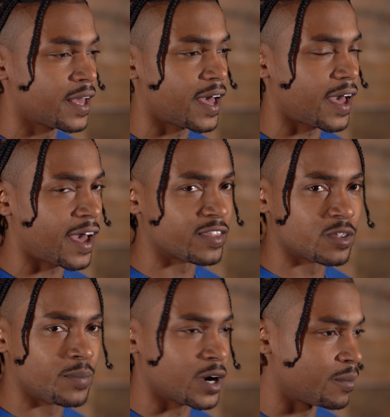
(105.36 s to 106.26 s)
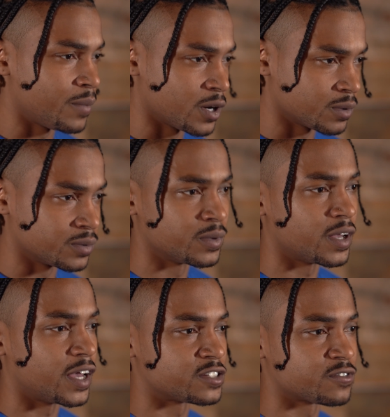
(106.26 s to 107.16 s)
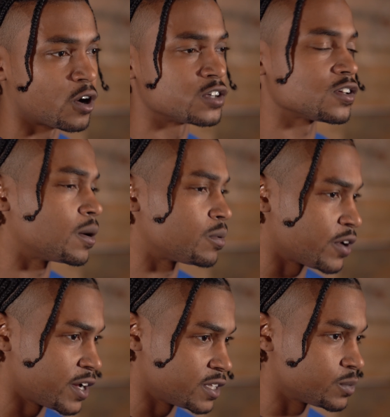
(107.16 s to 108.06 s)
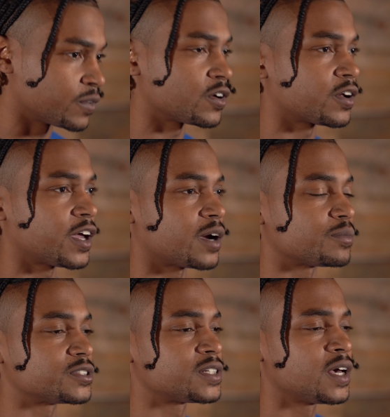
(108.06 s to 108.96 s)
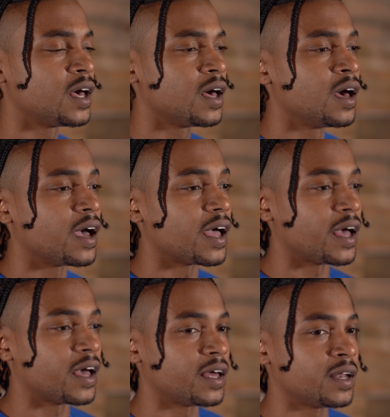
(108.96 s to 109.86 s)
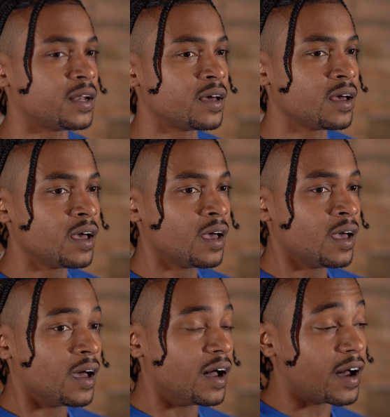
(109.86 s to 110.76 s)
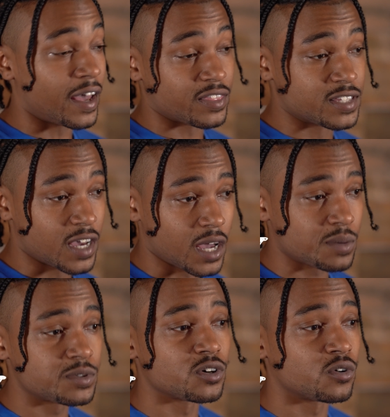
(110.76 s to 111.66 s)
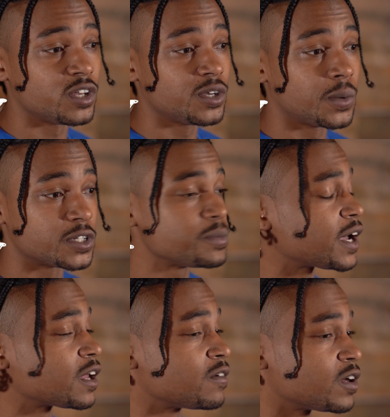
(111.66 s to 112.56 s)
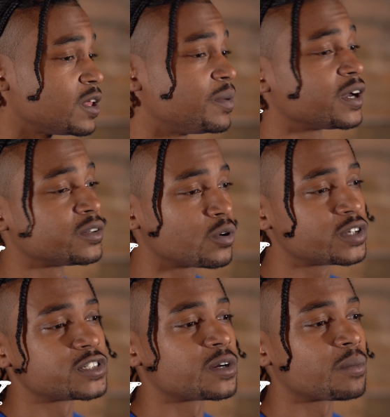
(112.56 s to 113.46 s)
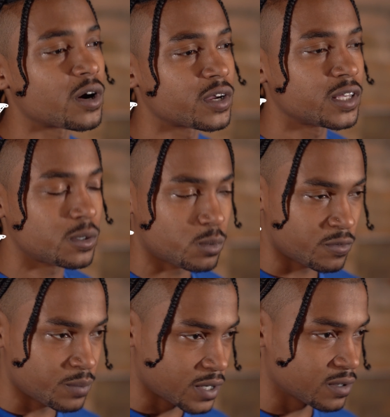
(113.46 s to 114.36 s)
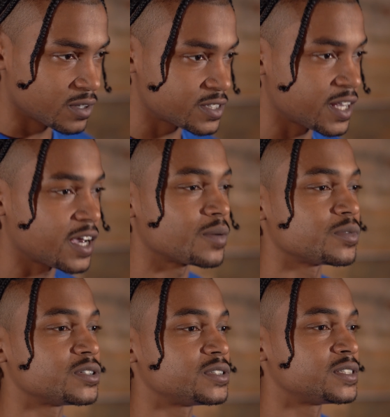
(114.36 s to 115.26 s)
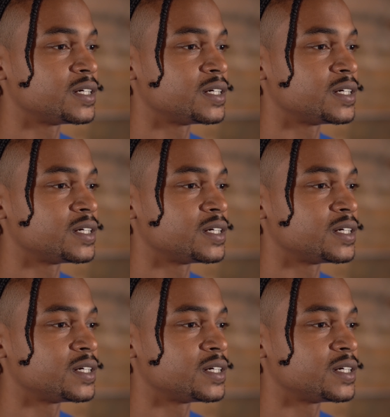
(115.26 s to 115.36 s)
at the bare minimum as far as upgrades with their cameras. And uh, at the time, Sony was making a really big noise in the market with mirrorless cameras